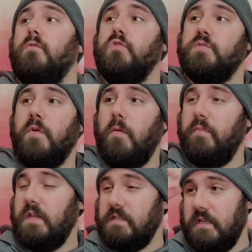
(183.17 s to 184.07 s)
We're a small
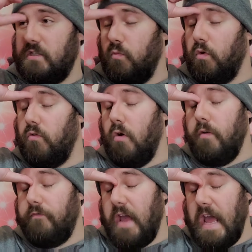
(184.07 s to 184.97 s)
business. We're
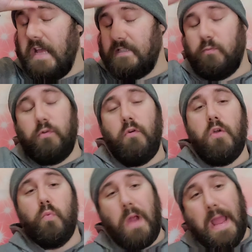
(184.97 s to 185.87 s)
growing fast. We're
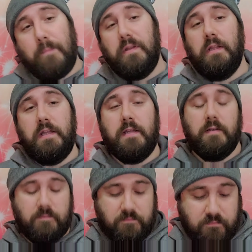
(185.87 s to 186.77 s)
growing rapidly.
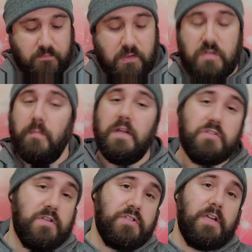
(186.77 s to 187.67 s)
So make
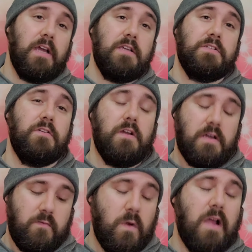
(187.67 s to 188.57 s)
sure that you guys
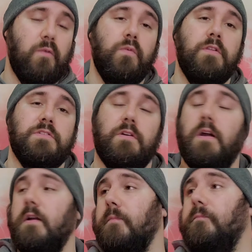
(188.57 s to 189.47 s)
are rocking with us, all right?